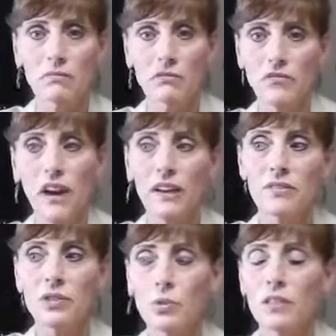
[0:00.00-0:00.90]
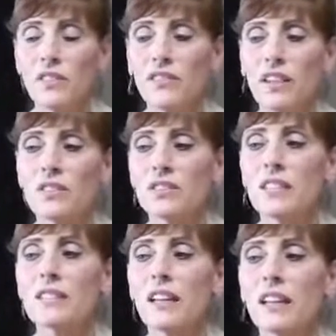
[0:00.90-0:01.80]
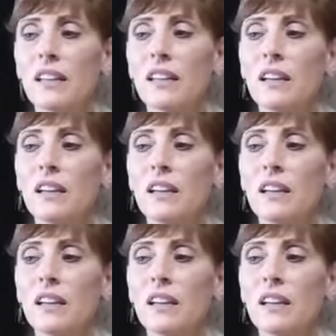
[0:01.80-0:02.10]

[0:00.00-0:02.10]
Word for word: five to 25,000 a day.